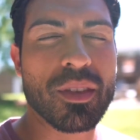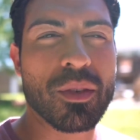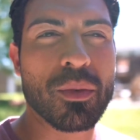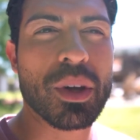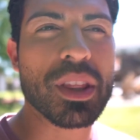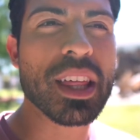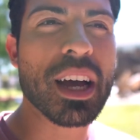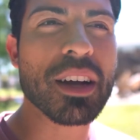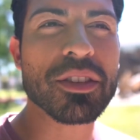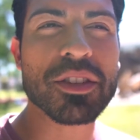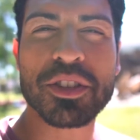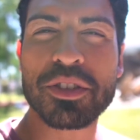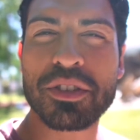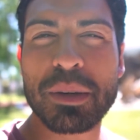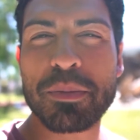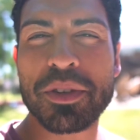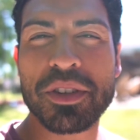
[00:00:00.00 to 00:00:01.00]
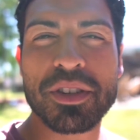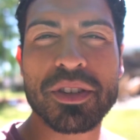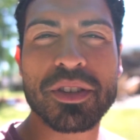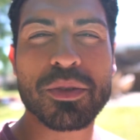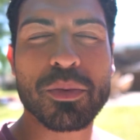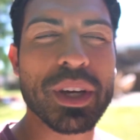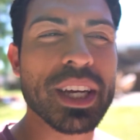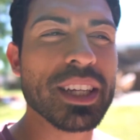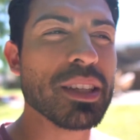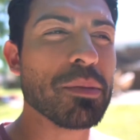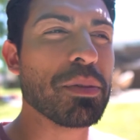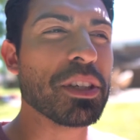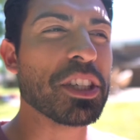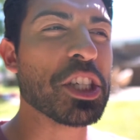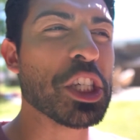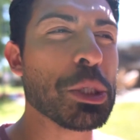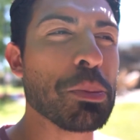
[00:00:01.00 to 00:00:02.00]
without the scriptures, we end up
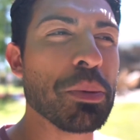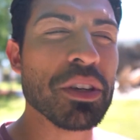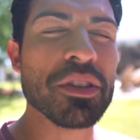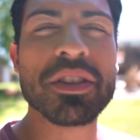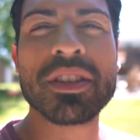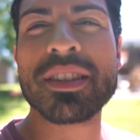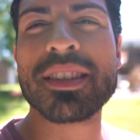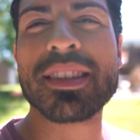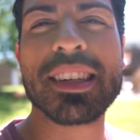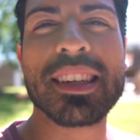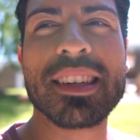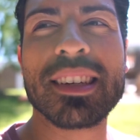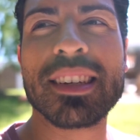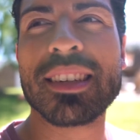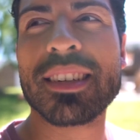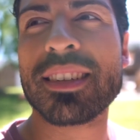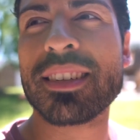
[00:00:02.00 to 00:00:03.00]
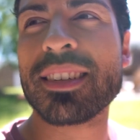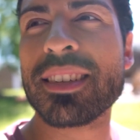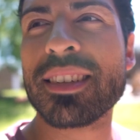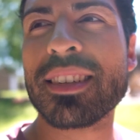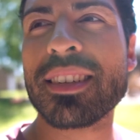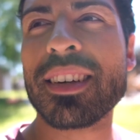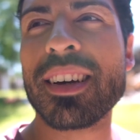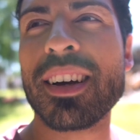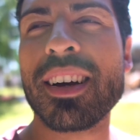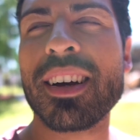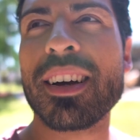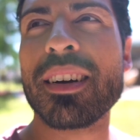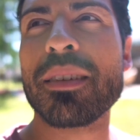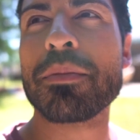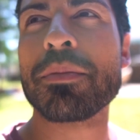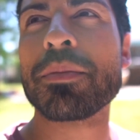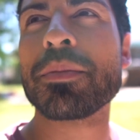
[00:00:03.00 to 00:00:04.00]
experiencing
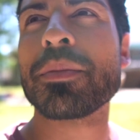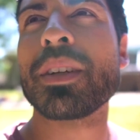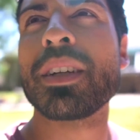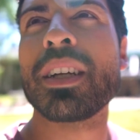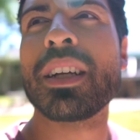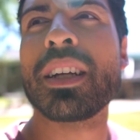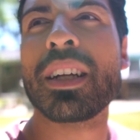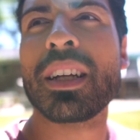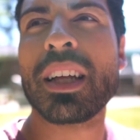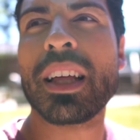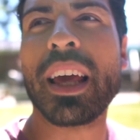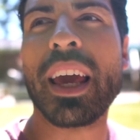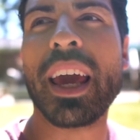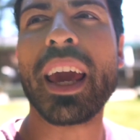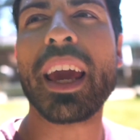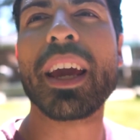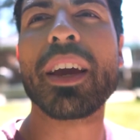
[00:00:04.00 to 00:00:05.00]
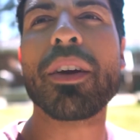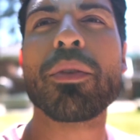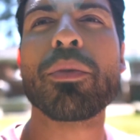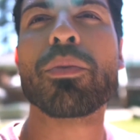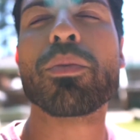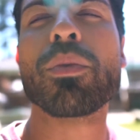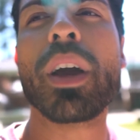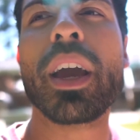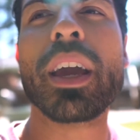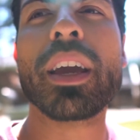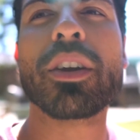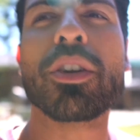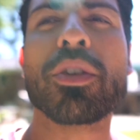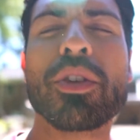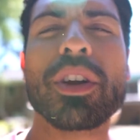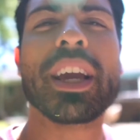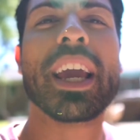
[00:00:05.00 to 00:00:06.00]
um, a, a
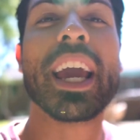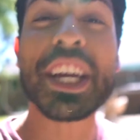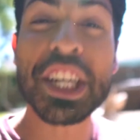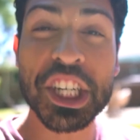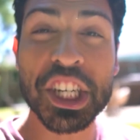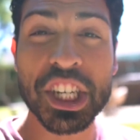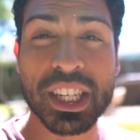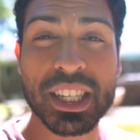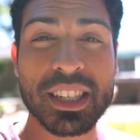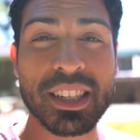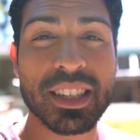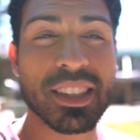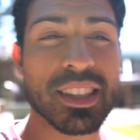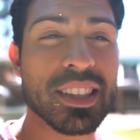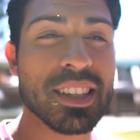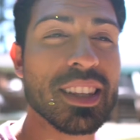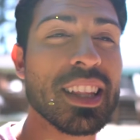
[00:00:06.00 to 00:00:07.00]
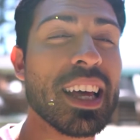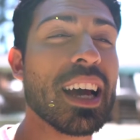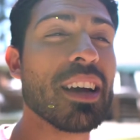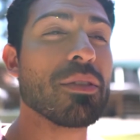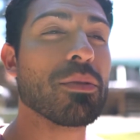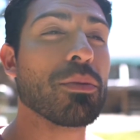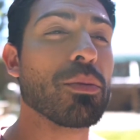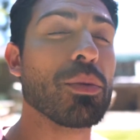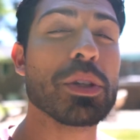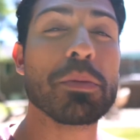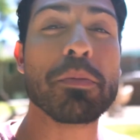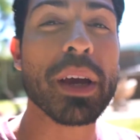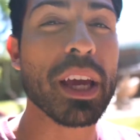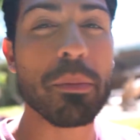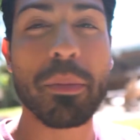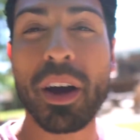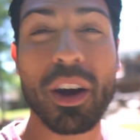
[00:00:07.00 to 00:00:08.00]
creation that was
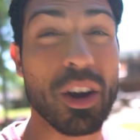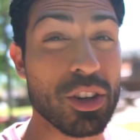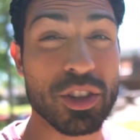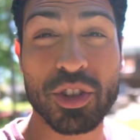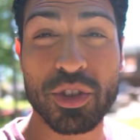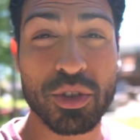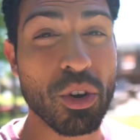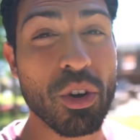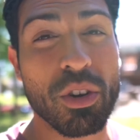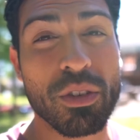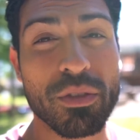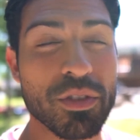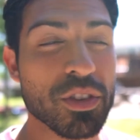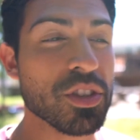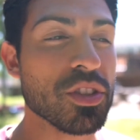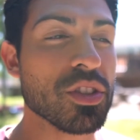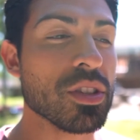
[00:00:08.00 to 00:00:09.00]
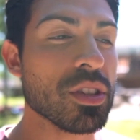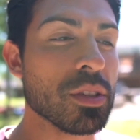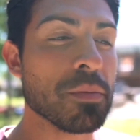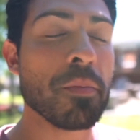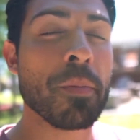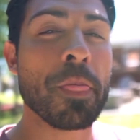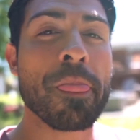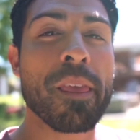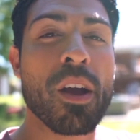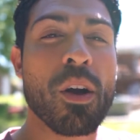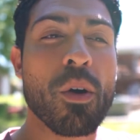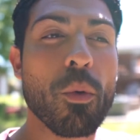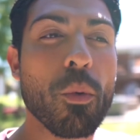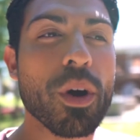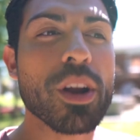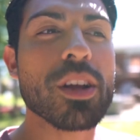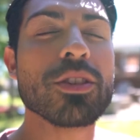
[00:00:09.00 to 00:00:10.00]
made by our soul versus
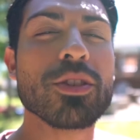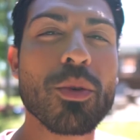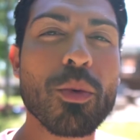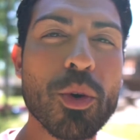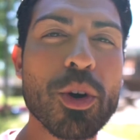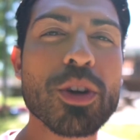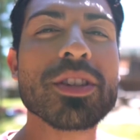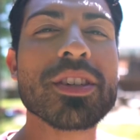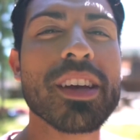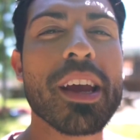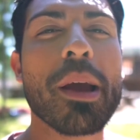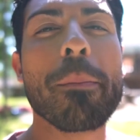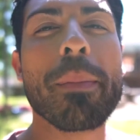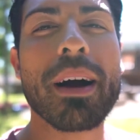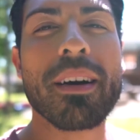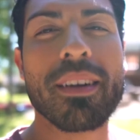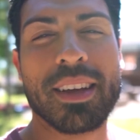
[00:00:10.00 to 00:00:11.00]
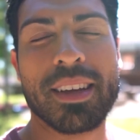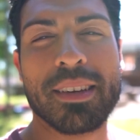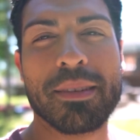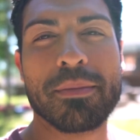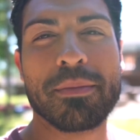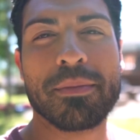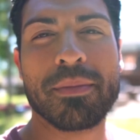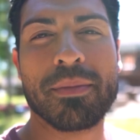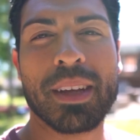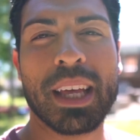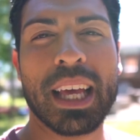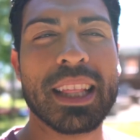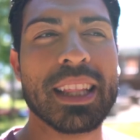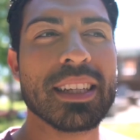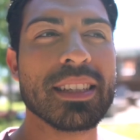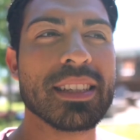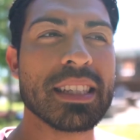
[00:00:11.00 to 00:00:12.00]
what does the word say about him
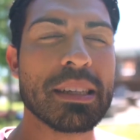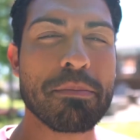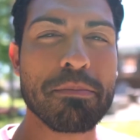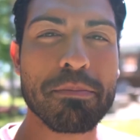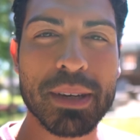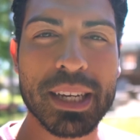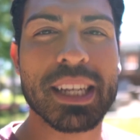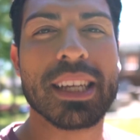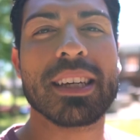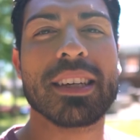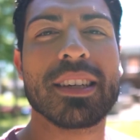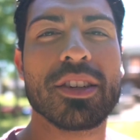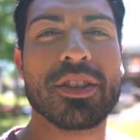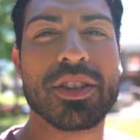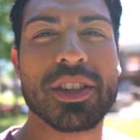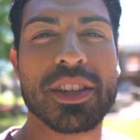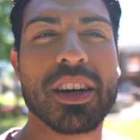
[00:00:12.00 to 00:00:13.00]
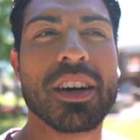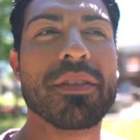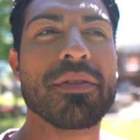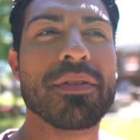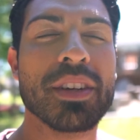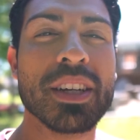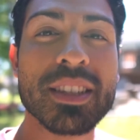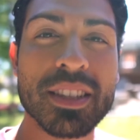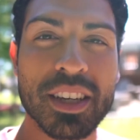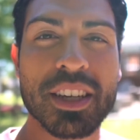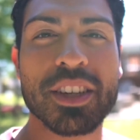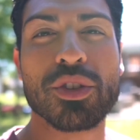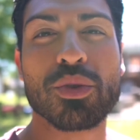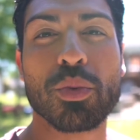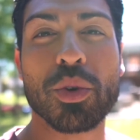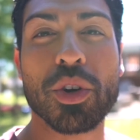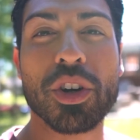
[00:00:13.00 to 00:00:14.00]
and then submitting yourself to
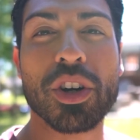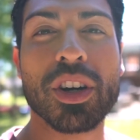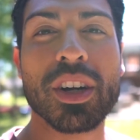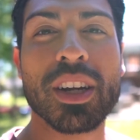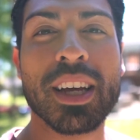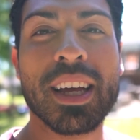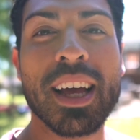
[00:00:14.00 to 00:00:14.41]
his word